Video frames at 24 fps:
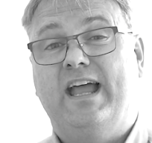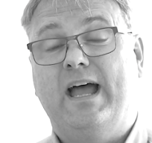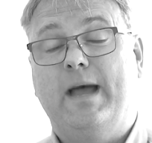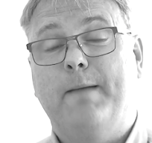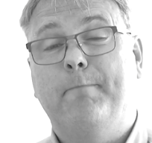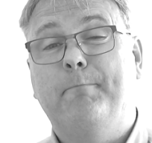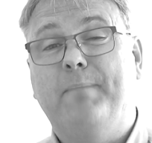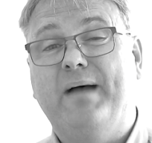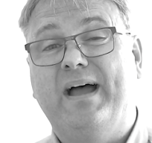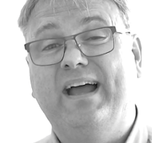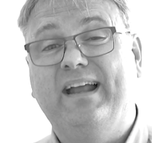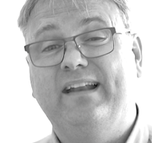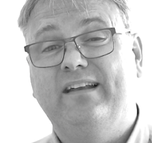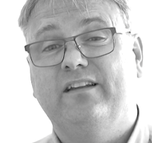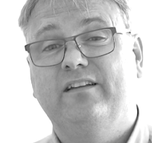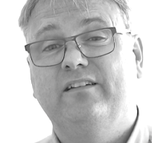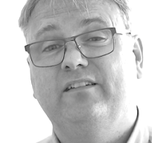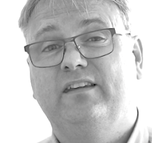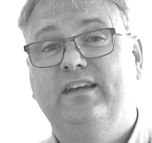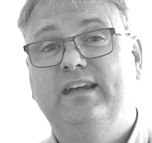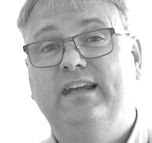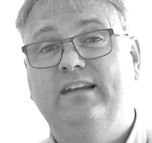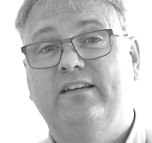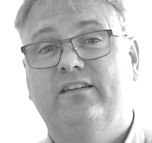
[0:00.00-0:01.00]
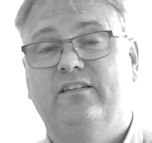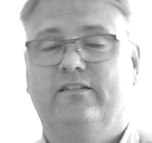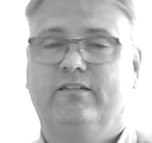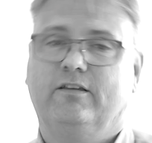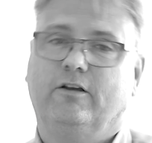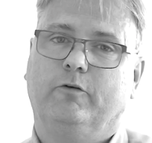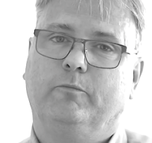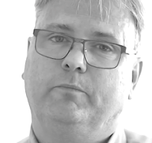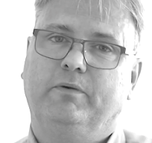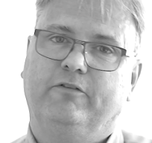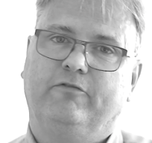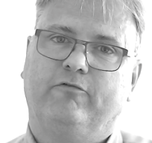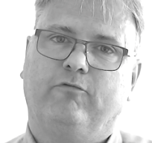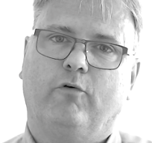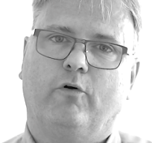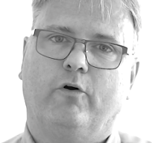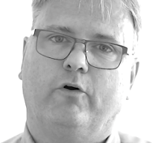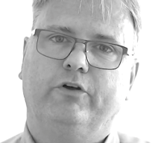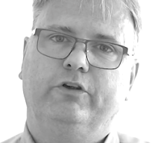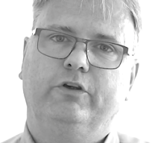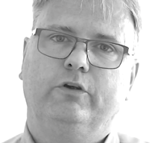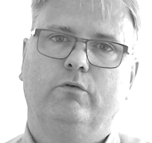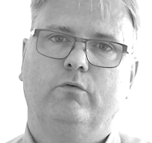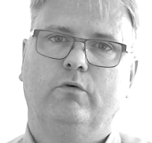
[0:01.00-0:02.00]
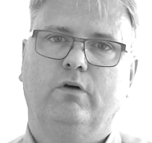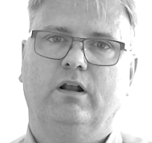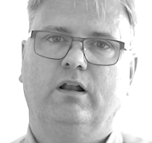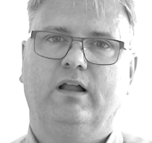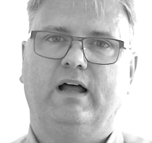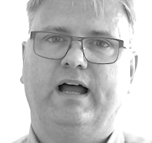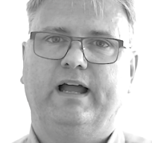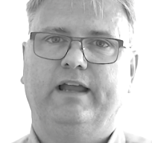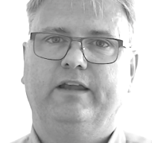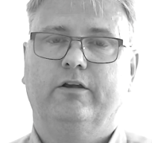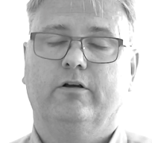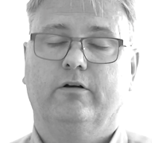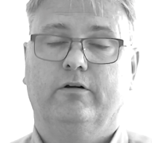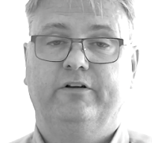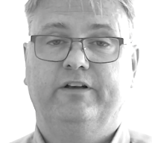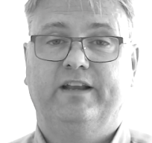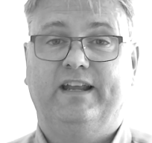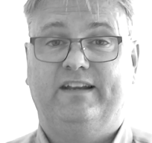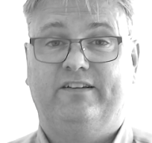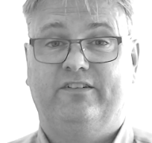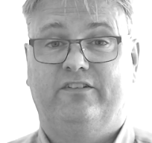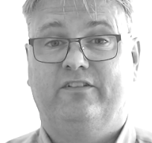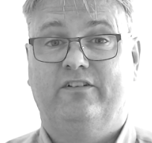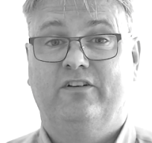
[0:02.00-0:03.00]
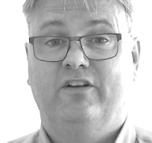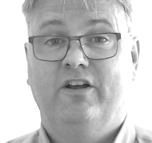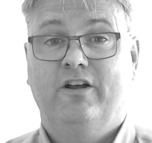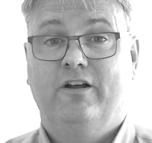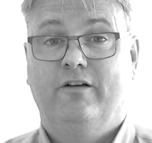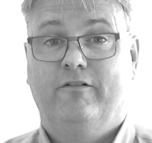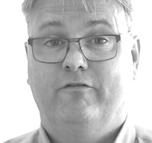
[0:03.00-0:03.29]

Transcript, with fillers: abandoned these, so before you rely your next